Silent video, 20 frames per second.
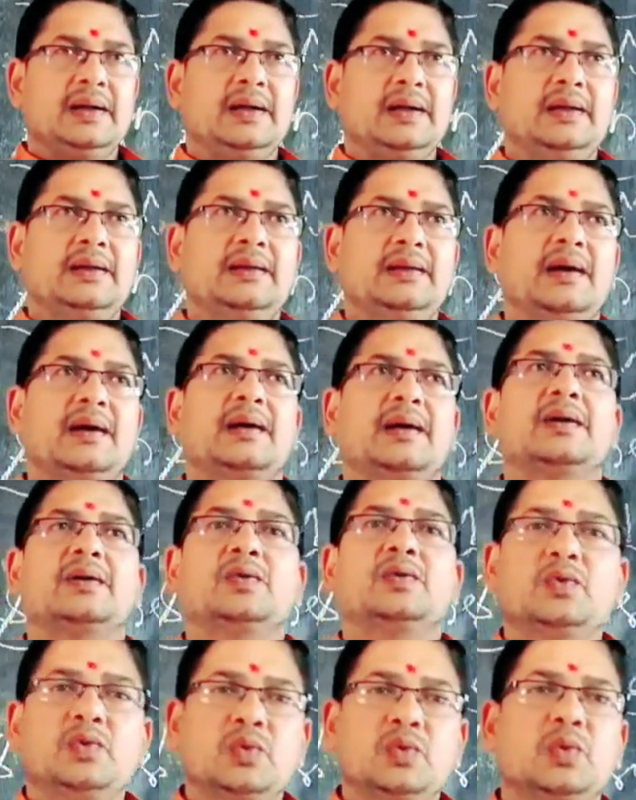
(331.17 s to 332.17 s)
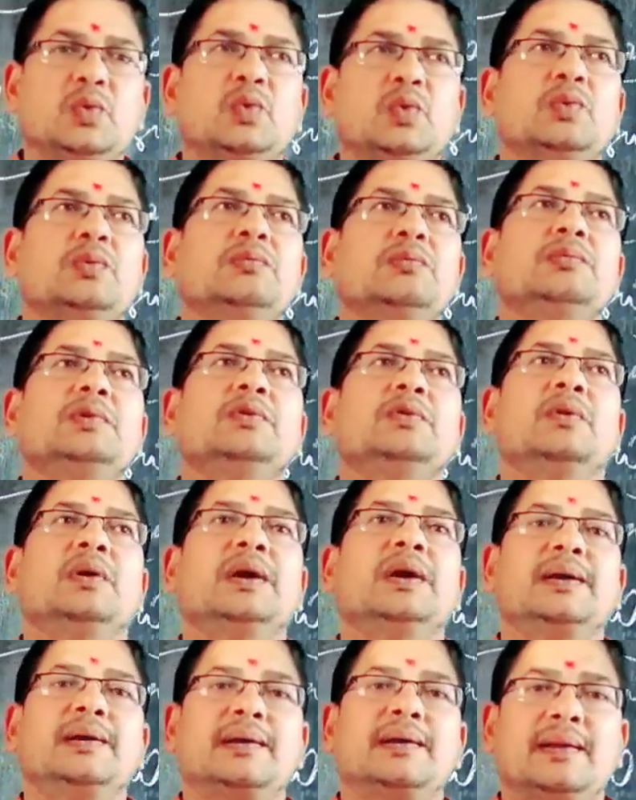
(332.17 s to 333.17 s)
In order to, you know,
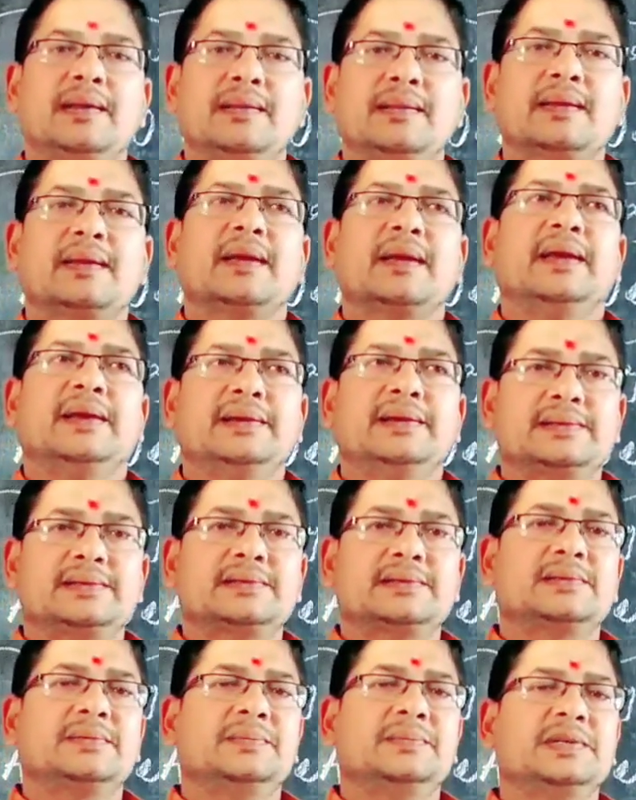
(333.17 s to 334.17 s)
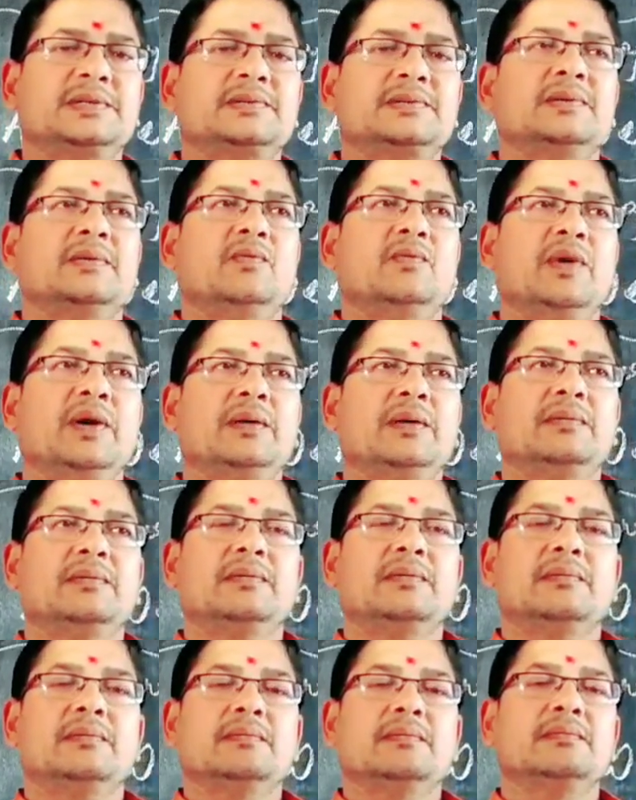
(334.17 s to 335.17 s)
entertain the guest,
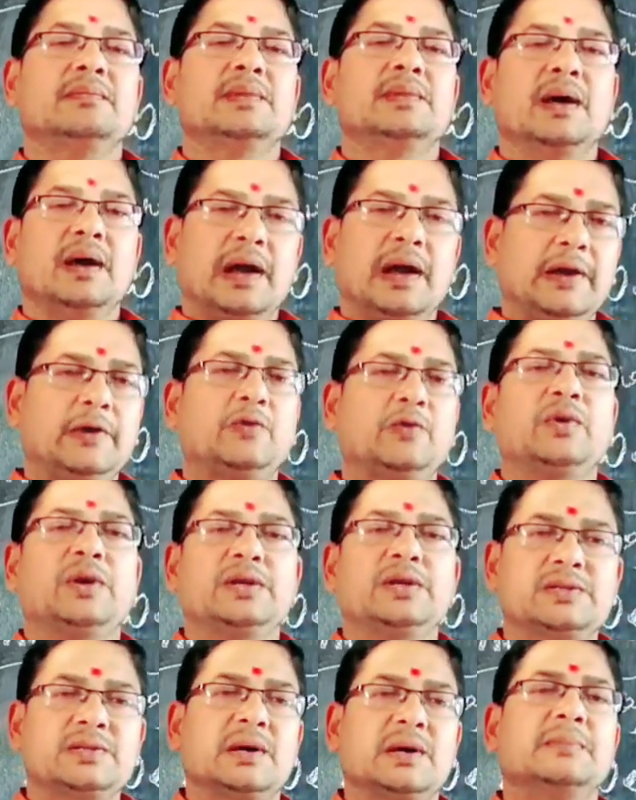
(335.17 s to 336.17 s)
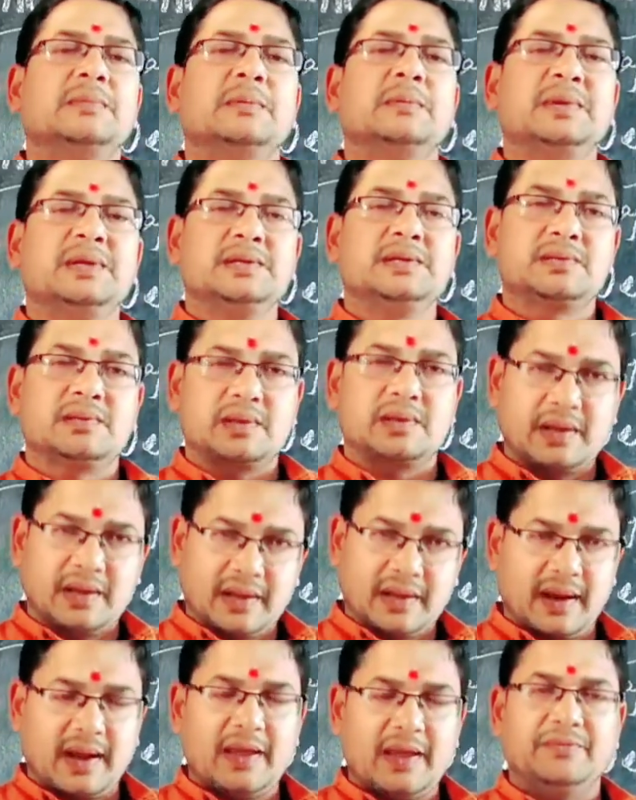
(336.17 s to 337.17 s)
when the entourage of the minister
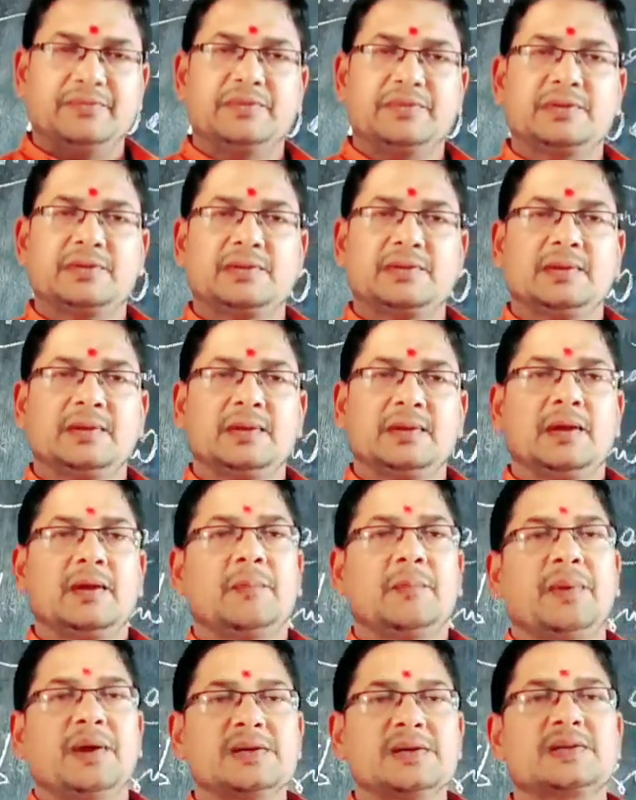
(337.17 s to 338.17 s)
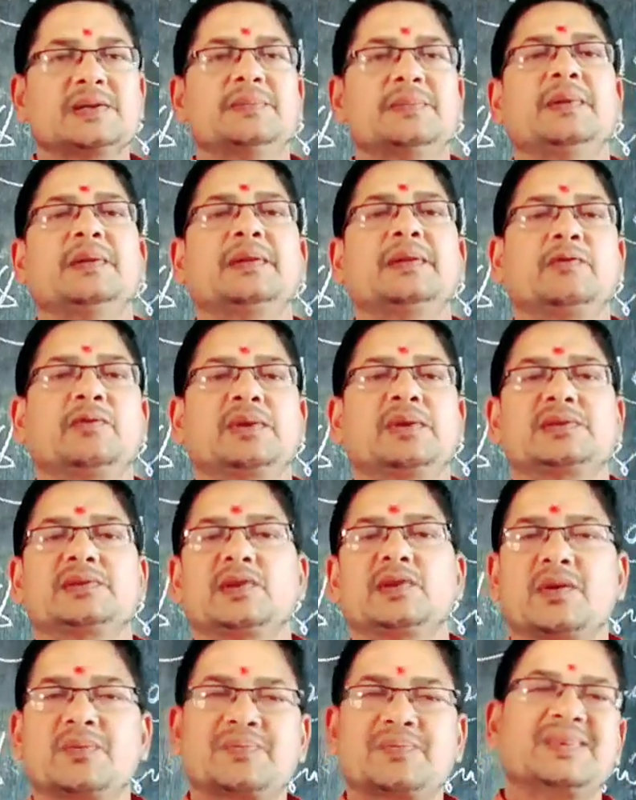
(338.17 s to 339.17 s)
arrived, first of all, they were
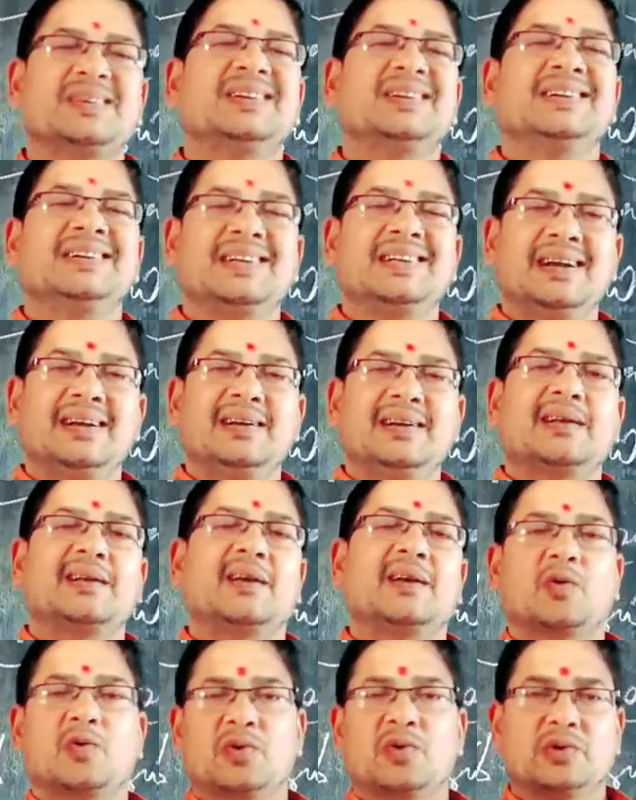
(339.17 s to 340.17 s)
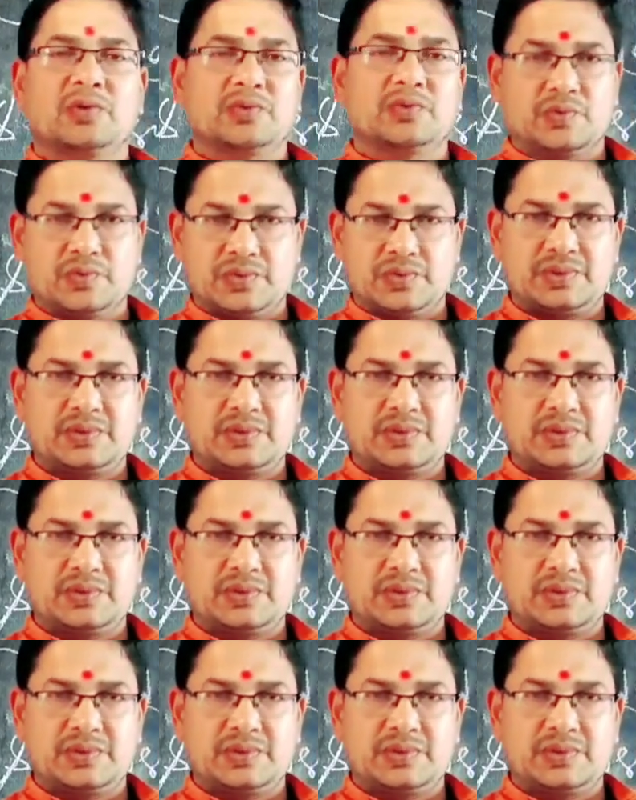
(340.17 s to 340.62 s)
served tender coconut